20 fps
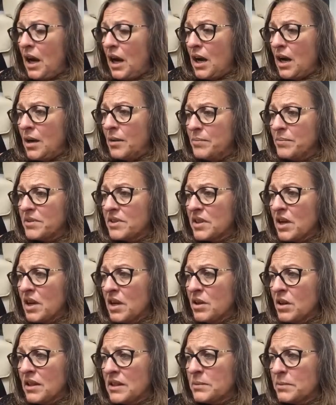
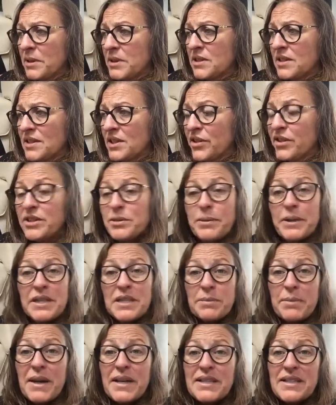So I suppose it's only to be
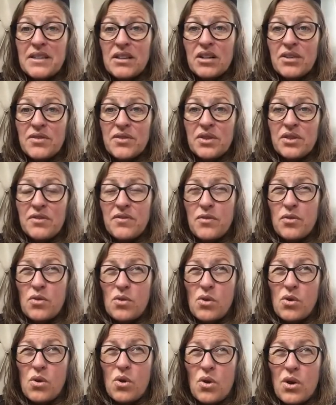expected after a
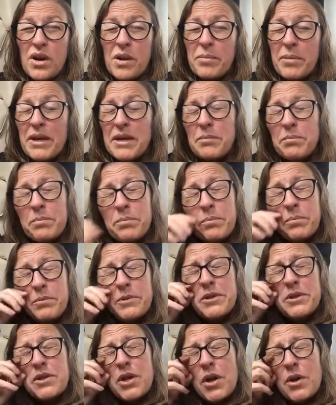4 and a bit
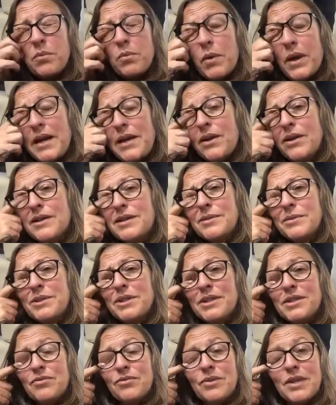stone weight loss,
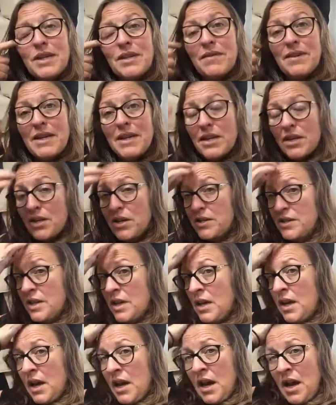which is really, really good.
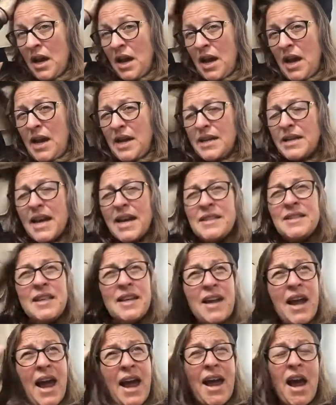
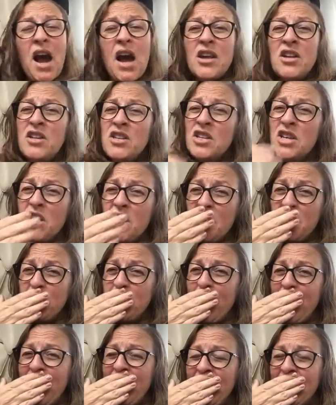Yesterday
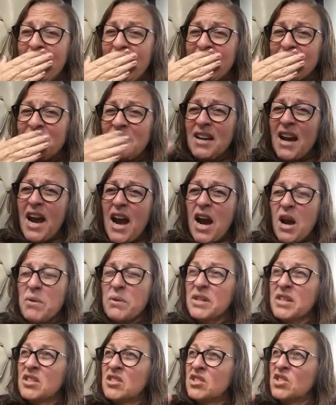
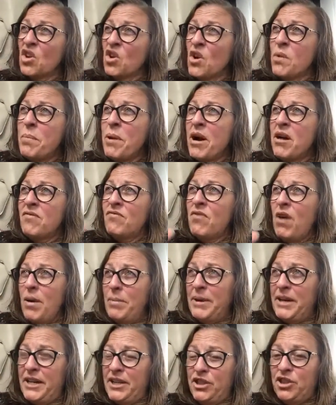I was super
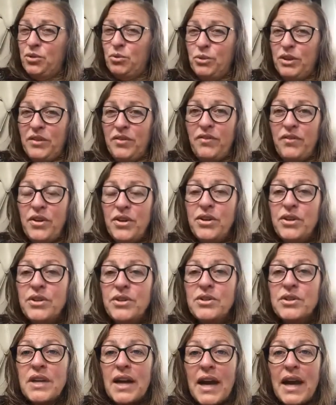rubbish with
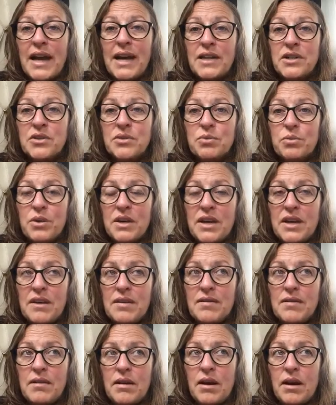food and
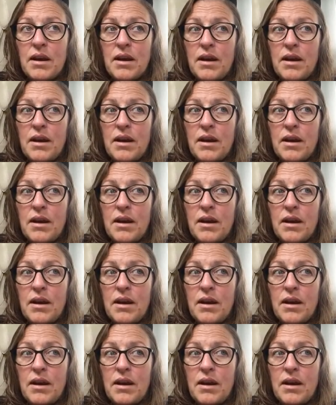with